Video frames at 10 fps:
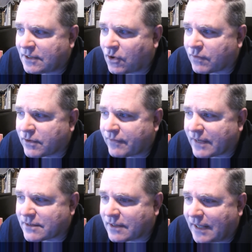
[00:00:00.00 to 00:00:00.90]
over the
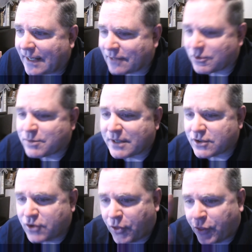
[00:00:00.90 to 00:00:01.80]
face of the land, which
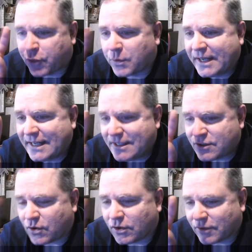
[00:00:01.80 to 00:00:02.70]
means three
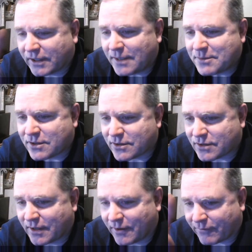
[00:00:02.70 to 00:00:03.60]
solar eclipses.
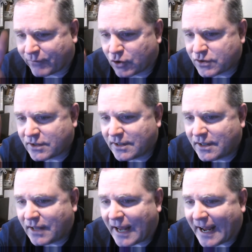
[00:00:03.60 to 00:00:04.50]
The first and the
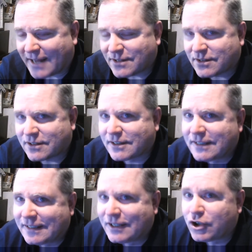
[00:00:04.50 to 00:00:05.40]
last
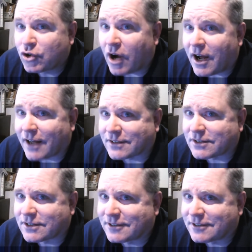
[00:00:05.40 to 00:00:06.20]
cross.